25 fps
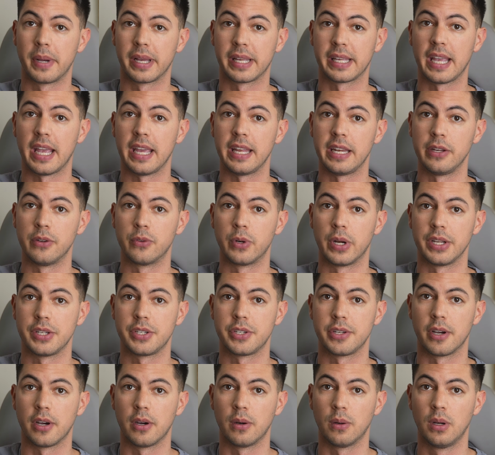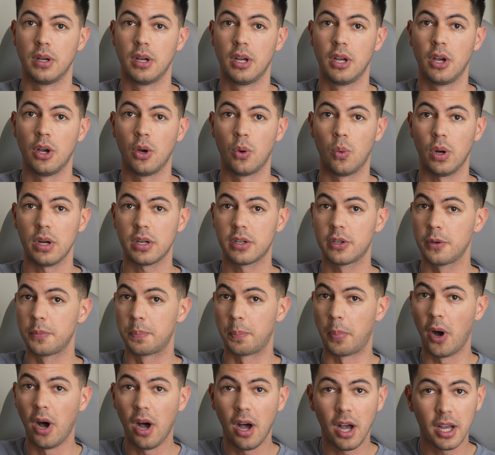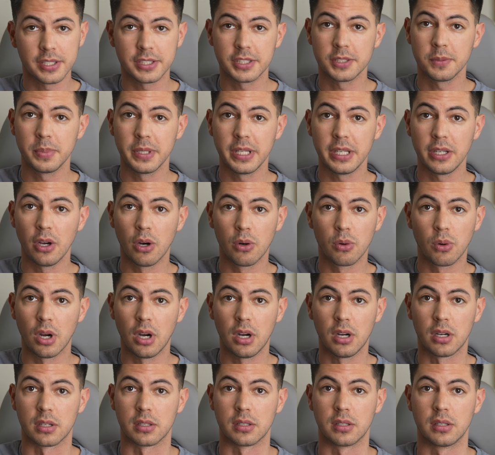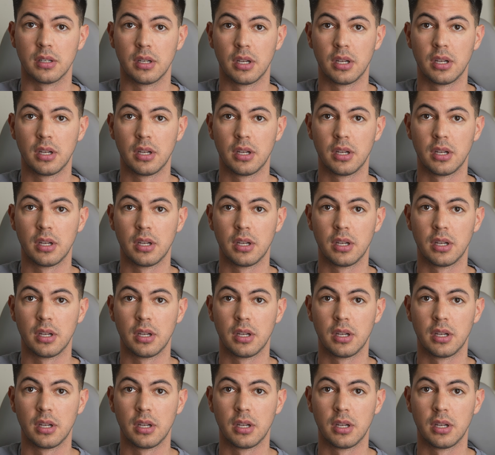my KD ratio. What could possibly go wrong?